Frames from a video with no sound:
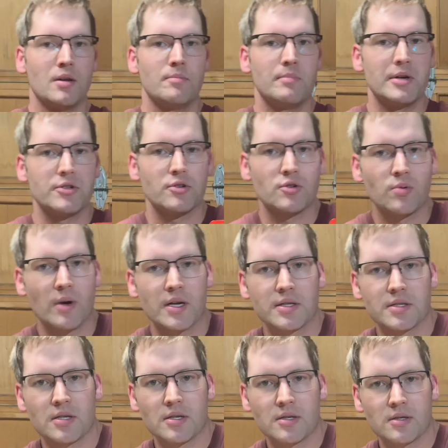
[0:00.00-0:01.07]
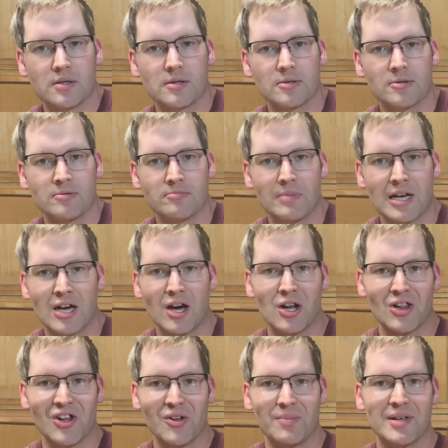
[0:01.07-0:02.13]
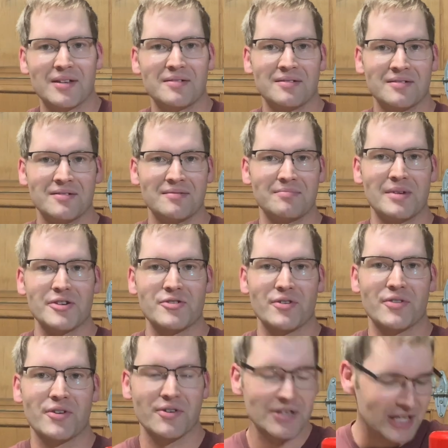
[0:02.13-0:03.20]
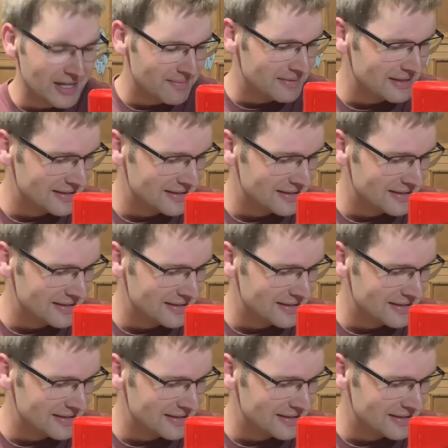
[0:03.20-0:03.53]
measure twice, make cut a little bit, measure a third time.